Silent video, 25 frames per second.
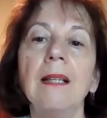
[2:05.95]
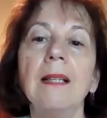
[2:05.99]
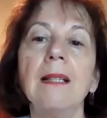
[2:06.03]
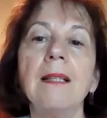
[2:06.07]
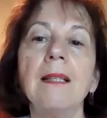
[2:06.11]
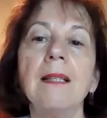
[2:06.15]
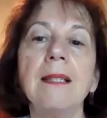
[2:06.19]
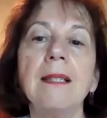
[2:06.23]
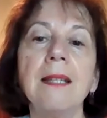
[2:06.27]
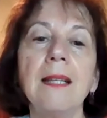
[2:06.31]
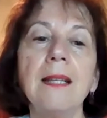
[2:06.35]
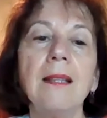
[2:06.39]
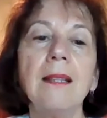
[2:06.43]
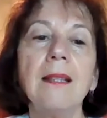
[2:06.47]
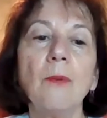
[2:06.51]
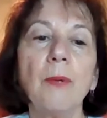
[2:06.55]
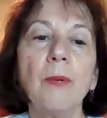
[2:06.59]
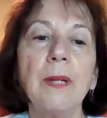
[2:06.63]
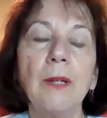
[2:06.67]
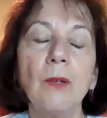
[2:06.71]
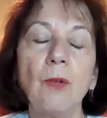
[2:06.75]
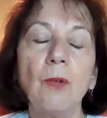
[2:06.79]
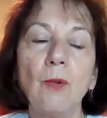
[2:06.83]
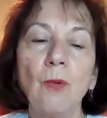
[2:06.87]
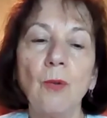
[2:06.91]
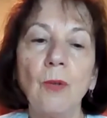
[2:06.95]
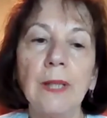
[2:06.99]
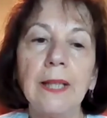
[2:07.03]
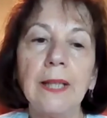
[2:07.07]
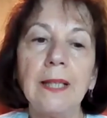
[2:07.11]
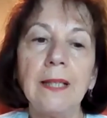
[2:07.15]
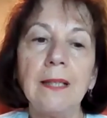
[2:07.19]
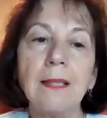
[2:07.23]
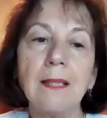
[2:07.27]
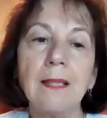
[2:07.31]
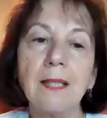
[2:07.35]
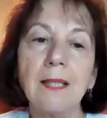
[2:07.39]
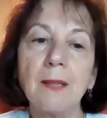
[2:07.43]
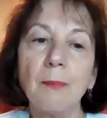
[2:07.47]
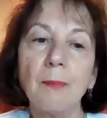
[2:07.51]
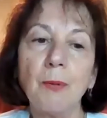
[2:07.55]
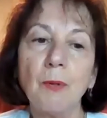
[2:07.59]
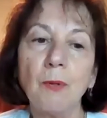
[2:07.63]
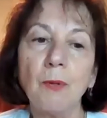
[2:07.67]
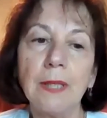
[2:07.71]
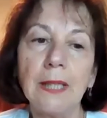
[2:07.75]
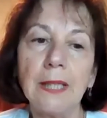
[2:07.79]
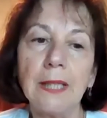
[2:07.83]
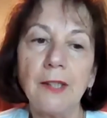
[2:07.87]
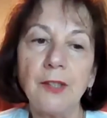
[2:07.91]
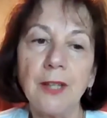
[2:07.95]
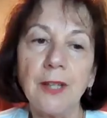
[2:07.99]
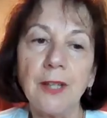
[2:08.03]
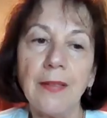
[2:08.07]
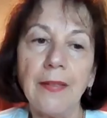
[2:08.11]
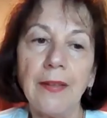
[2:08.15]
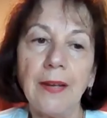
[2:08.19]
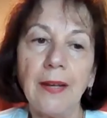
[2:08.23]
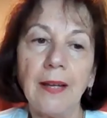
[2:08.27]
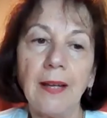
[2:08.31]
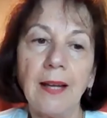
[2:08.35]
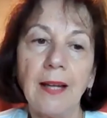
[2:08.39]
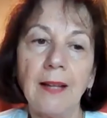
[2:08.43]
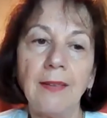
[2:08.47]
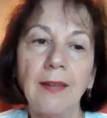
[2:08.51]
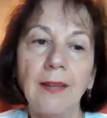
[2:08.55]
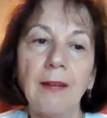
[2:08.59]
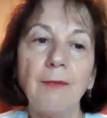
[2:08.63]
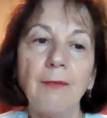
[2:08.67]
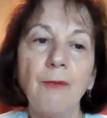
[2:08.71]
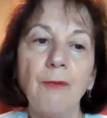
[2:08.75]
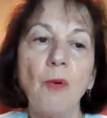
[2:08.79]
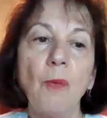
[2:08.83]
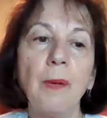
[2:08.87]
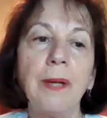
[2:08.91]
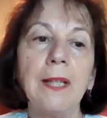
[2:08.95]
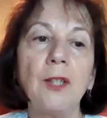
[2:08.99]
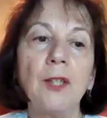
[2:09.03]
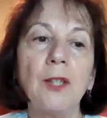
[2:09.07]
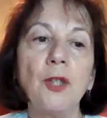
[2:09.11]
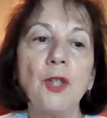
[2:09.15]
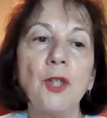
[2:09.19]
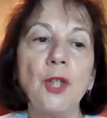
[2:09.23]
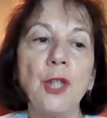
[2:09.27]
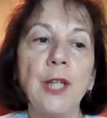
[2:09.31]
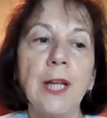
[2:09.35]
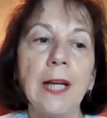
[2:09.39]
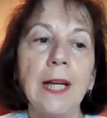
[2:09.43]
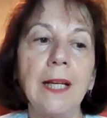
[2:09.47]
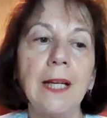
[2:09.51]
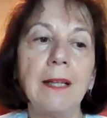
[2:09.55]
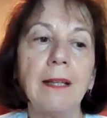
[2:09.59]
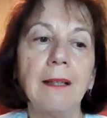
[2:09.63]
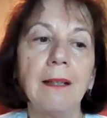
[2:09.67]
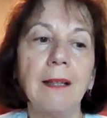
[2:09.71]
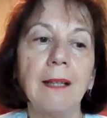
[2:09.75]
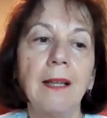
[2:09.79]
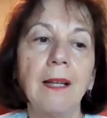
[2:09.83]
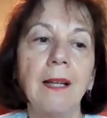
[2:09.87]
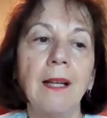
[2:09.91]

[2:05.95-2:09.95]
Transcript: see that we're all here to support each other and therefore we can shed